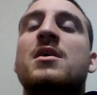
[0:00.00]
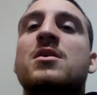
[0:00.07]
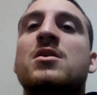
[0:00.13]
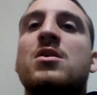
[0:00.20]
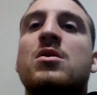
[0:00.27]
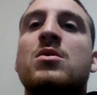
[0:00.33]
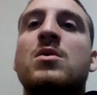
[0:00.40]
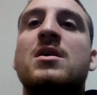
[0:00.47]

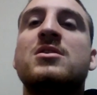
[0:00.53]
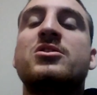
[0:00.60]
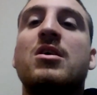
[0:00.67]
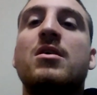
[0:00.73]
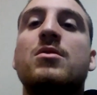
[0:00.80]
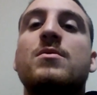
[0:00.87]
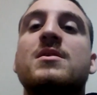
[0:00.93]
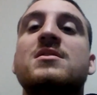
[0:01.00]

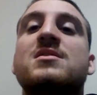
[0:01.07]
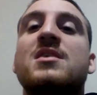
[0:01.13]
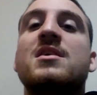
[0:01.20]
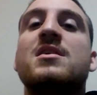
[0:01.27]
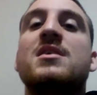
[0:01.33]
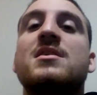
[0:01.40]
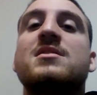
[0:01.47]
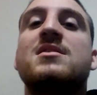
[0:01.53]
title
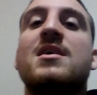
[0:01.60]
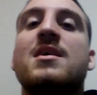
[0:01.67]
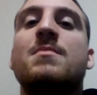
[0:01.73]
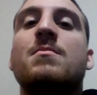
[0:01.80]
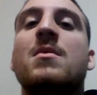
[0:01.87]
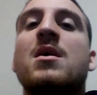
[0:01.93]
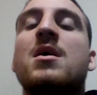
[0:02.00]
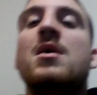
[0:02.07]
contending team.